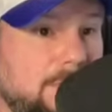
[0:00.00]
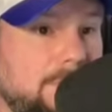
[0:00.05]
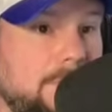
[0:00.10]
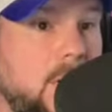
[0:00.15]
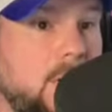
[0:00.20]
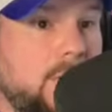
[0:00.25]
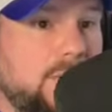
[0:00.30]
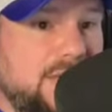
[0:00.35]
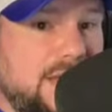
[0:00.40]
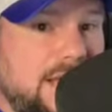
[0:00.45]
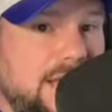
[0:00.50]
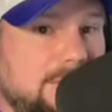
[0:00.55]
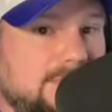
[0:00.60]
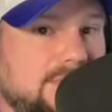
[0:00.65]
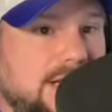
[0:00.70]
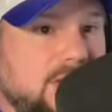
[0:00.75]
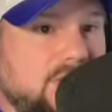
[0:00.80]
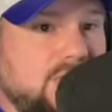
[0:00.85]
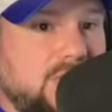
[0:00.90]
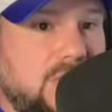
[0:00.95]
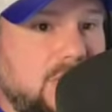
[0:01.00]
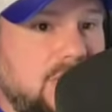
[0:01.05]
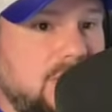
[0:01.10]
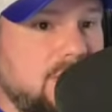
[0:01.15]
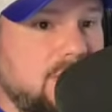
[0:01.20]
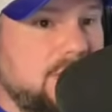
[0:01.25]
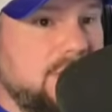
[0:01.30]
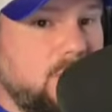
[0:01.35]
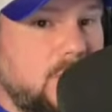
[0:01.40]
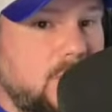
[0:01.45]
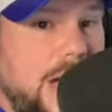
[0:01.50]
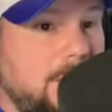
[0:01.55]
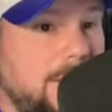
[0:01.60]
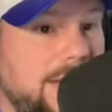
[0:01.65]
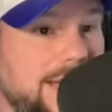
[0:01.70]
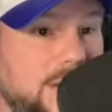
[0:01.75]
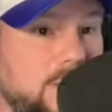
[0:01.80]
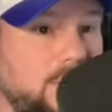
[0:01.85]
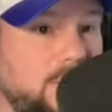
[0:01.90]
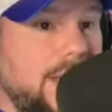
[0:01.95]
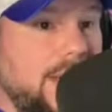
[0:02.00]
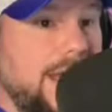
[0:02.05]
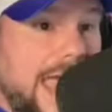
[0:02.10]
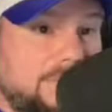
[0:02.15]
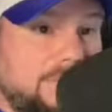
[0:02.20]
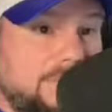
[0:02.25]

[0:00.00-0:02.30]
from both teams. I show you how I grade